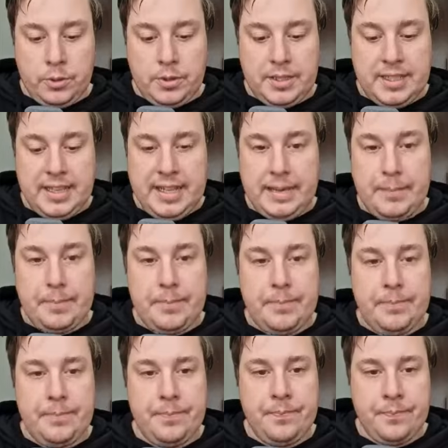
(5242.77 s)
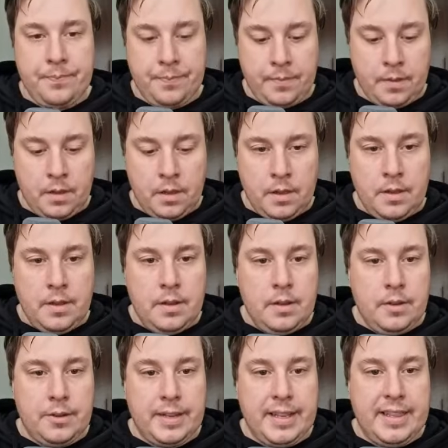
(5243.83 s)
Steam.
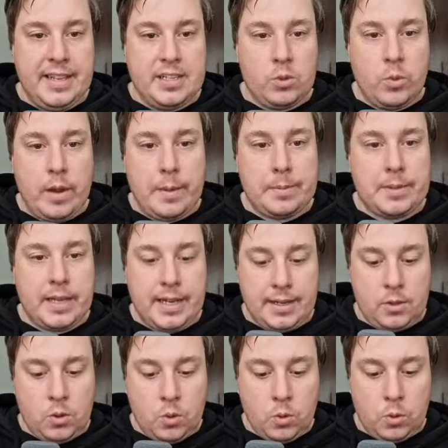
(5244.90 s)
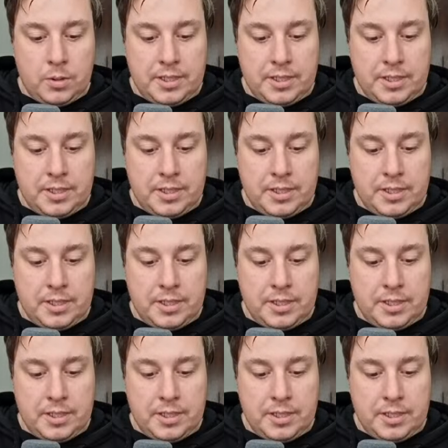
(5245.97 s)
Okay, there's a website called